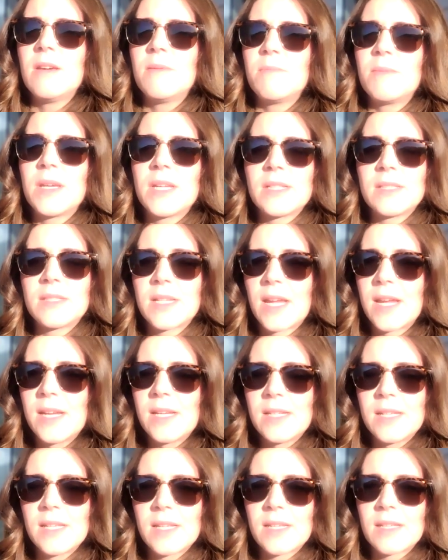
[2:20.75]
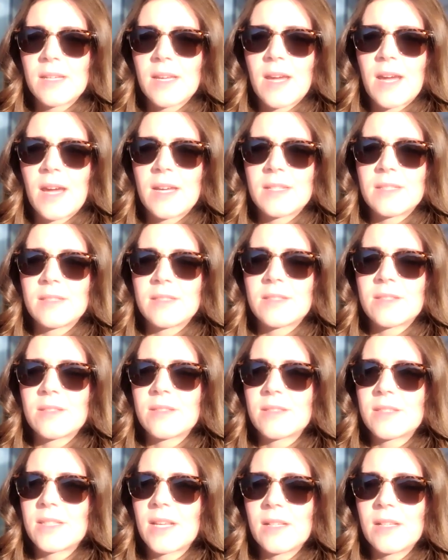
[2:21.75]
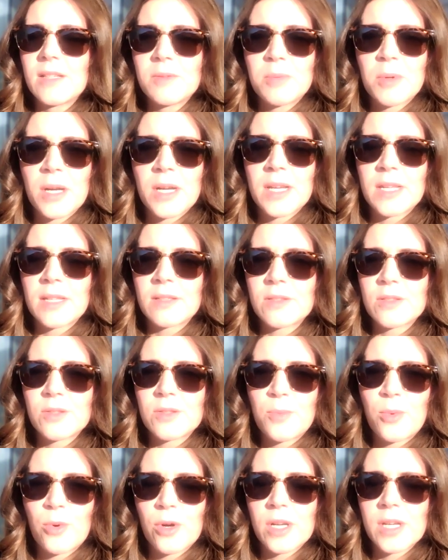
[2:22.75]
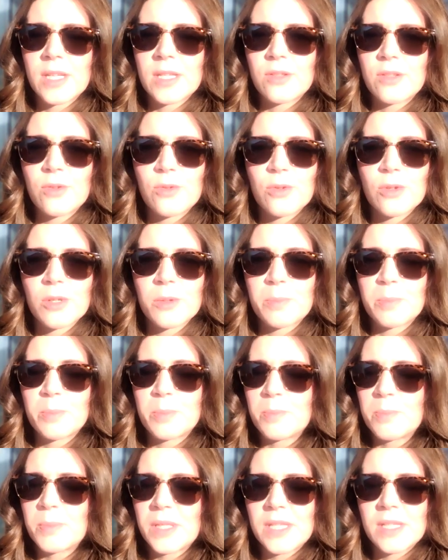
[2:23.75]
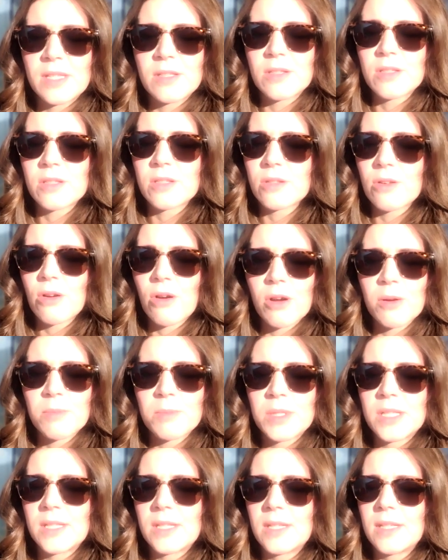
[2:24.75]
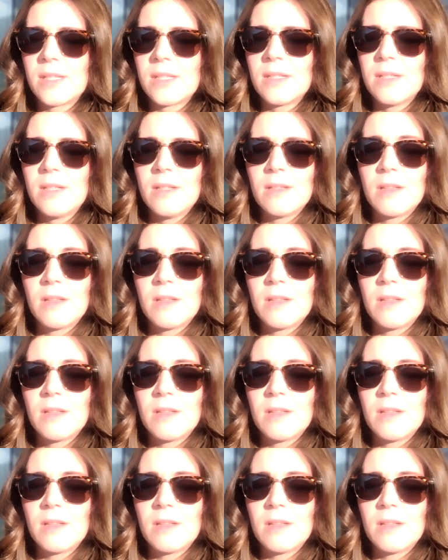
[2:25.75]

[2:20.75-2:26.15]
maintaining and celebrating and supporting your peace, harmony,